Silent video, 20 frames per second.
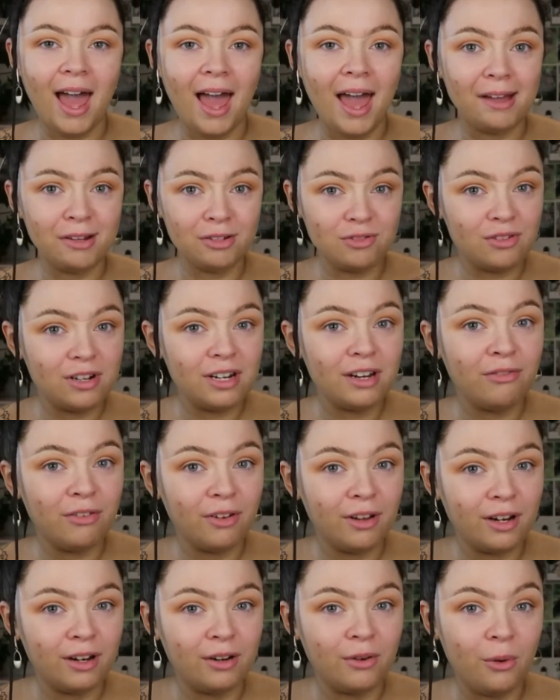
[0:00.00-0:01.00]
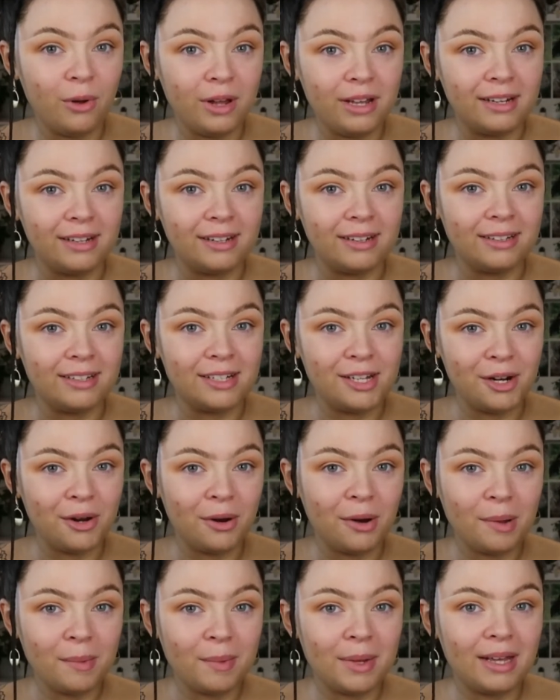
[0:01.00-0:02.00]
It's really fucking annoying, do you know
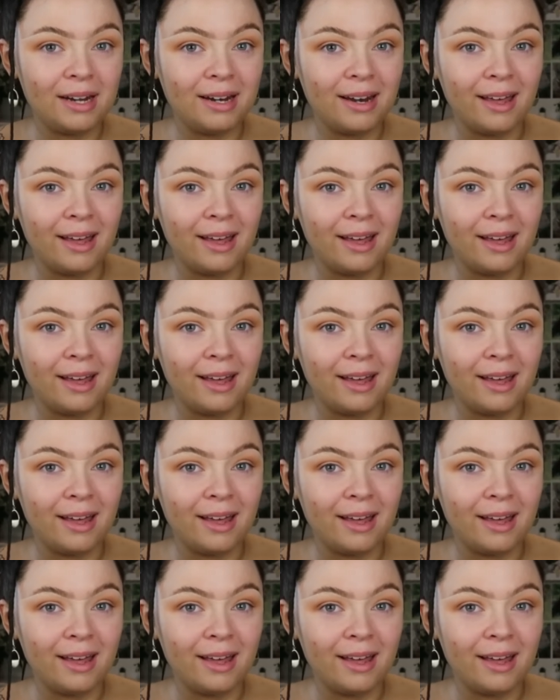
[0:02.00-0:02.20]
what I mean?